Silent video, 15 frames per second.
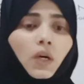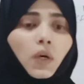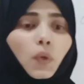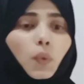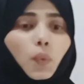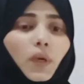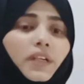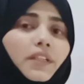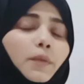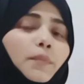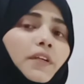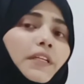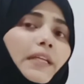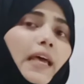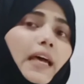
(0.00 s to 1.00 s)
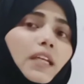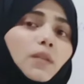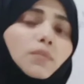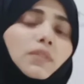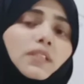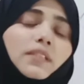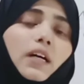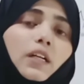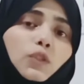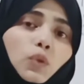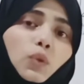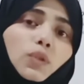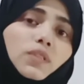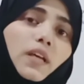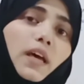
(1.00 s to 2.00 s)
Vertebrate animals are
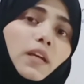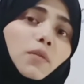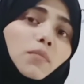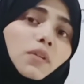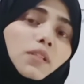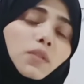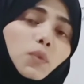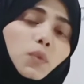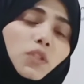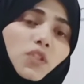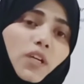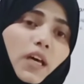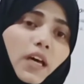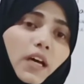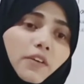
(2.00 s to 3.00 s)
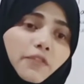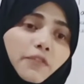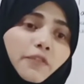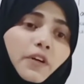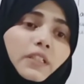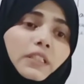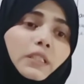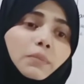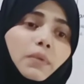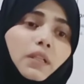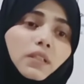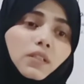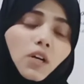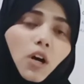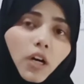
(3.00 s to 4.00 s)
those animals which have
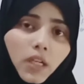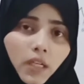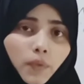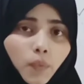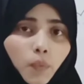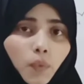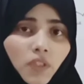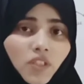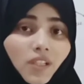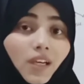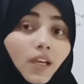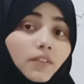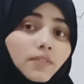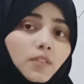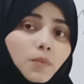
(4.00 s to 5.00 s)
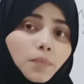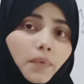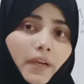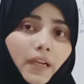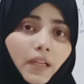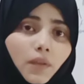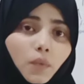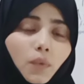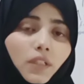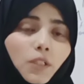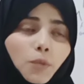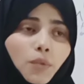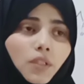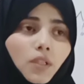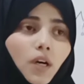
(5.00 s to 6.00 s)
vertebral column, which have spine.
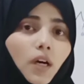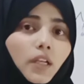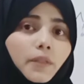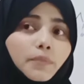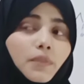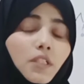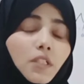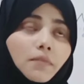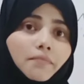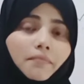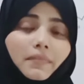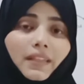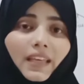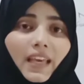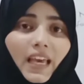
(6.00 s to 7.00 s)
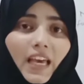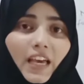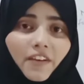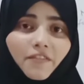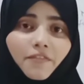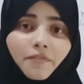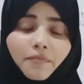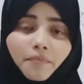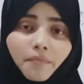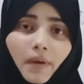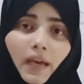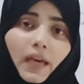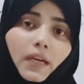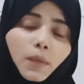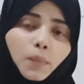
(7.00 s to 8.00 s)
Vertebral column means they have
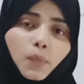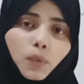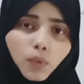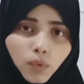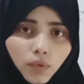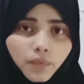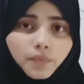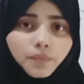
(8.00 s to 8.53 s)
backbone.